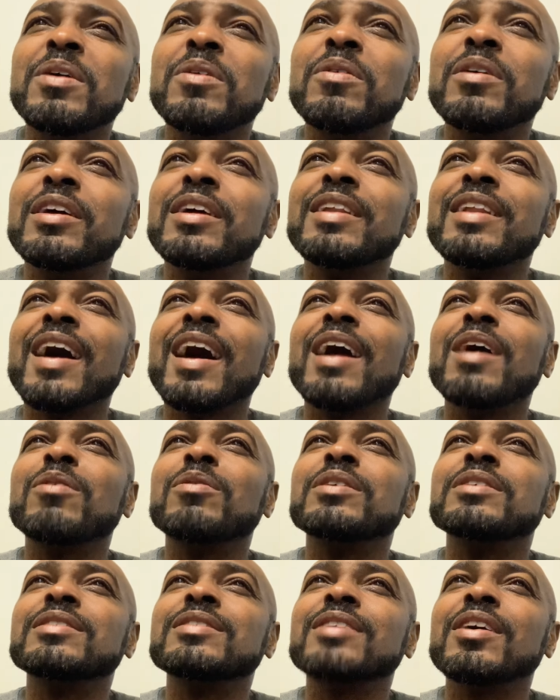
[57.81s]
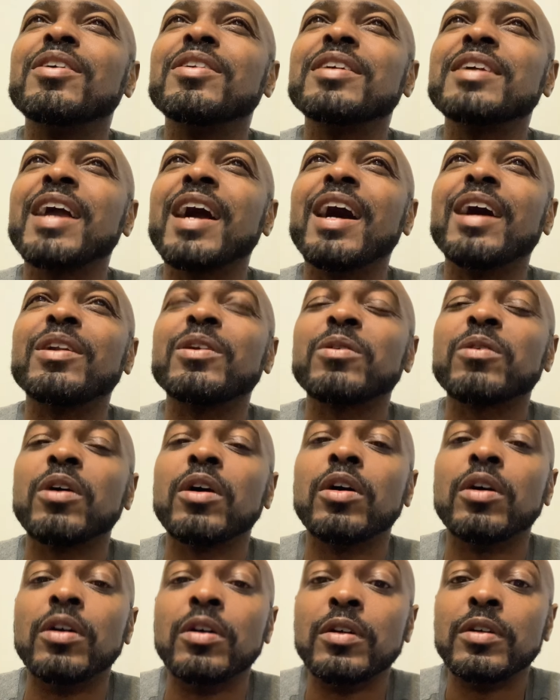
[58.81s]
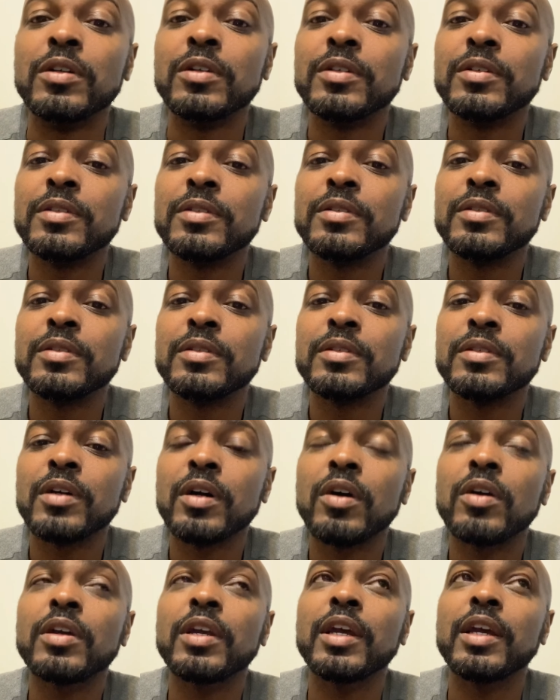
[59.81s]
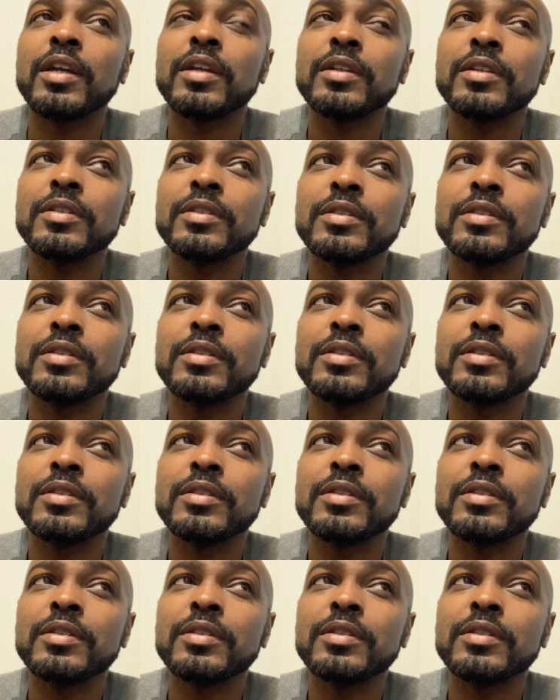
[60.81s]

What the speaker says: was on the honor roll. Okay.